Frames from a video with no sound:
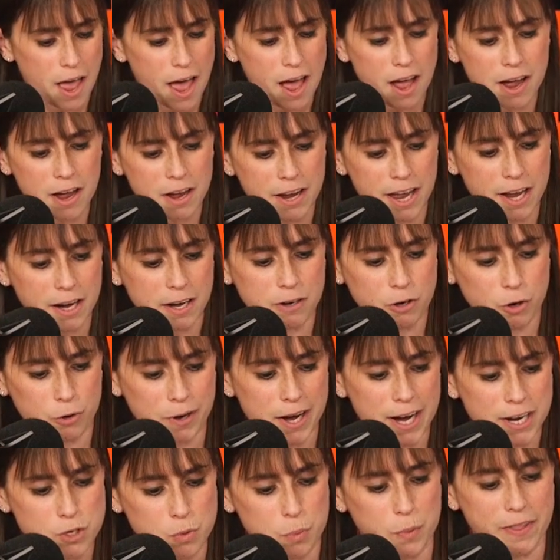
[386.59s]
uh, it
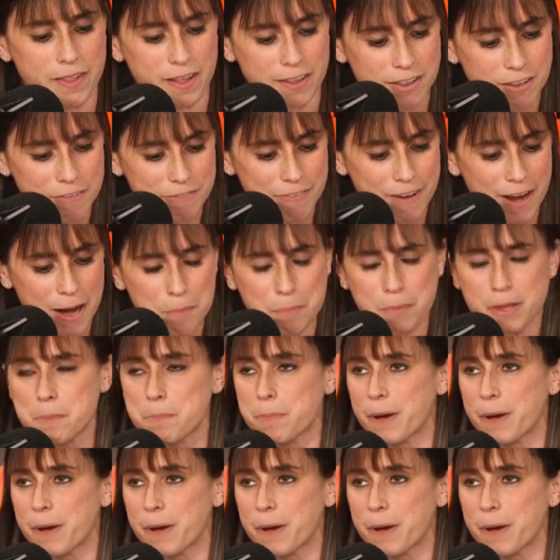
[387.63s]
creates within the family.